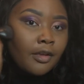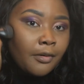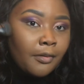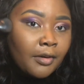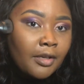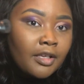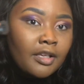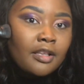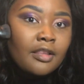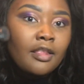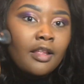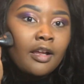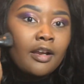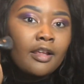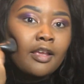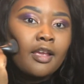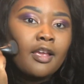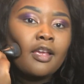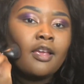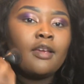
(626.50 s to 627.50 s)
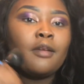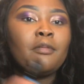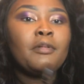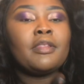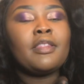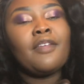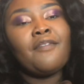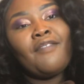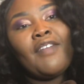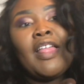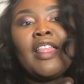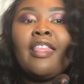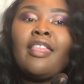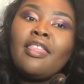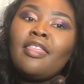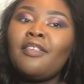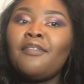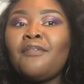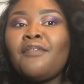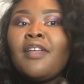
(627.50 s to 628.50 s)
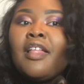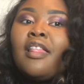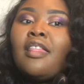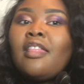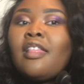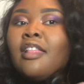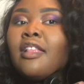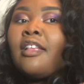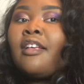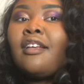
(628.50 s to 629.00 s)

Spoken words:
when you start hanging with the feathers.